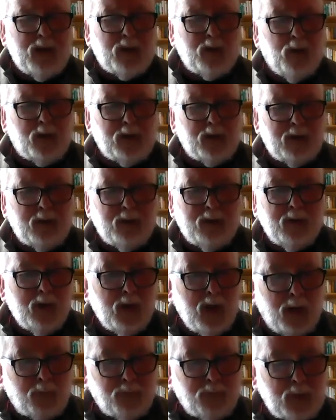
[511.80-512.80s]
from here on in,
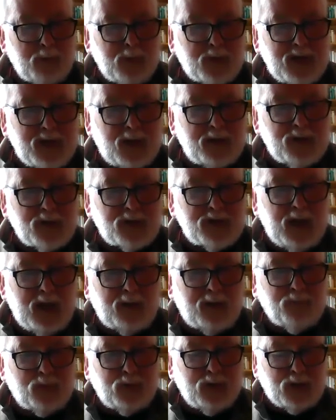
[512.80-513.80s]
if you present
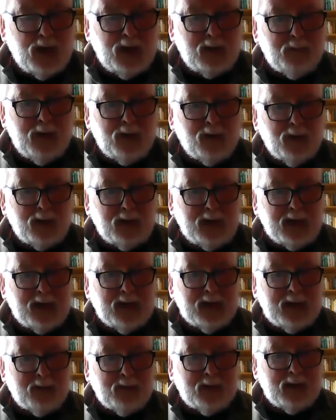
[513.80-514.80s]
yourself, you came here
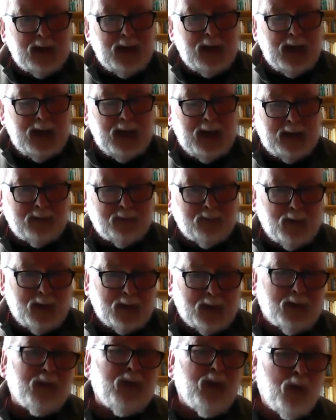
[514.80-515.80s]
illegally,
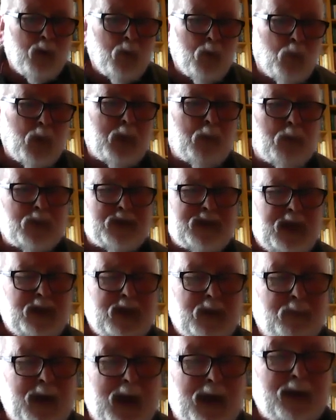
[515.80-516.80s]
well, we will
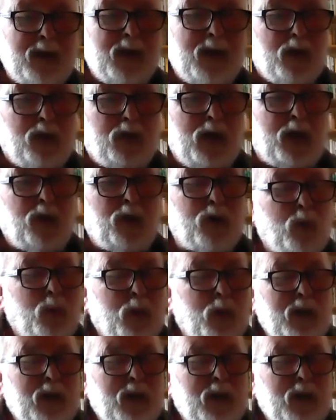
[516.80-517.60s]
send you back. Now, I don't